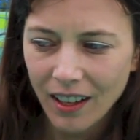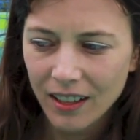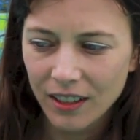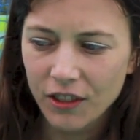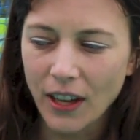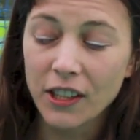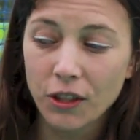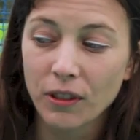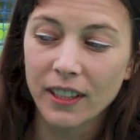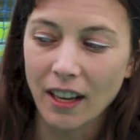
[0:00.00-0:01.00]
there's a strange
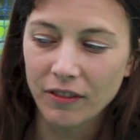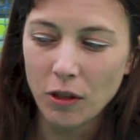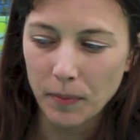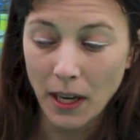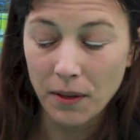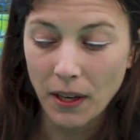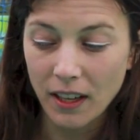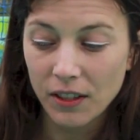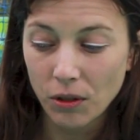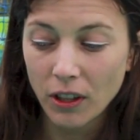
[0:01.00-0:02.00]
story to that film, but anyway,
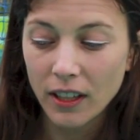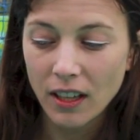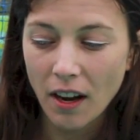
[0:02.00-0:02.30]
I saw it,